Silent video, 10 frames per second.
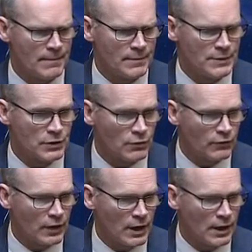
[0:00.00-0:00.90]
So
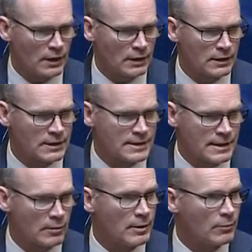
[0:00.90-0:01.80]
far,
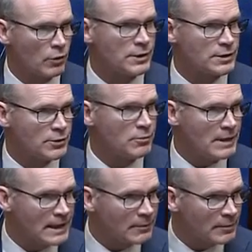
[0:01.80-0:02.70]
considerably more than 2
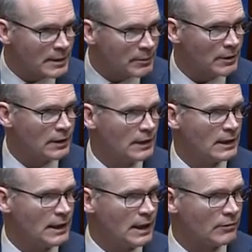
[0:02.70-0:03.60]
million people
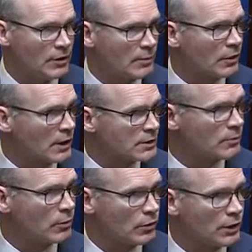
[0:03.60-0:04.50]
have come across the
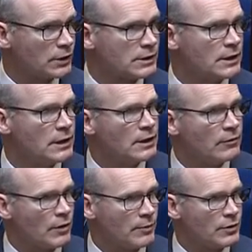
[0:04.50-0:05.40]
borders
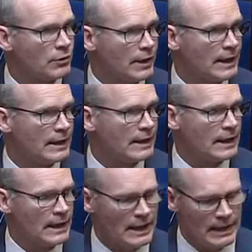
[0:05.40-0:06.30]
from Ukraine
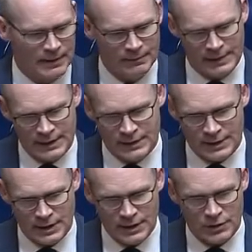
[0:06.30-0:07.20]
into the
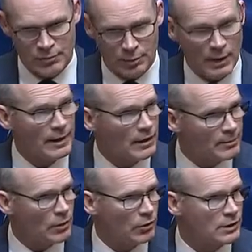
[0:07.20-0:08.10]
EU, primarily
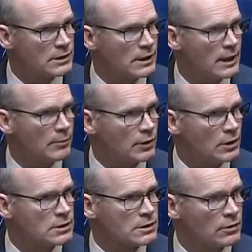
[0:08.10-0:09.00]
Poland, but
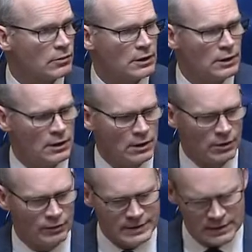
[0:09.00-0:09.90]
also
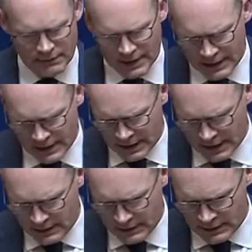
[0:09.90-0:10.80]
Hungary, Slovakia
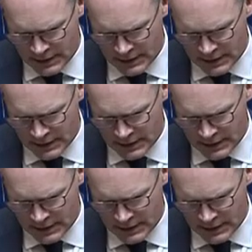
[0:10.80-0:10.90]
and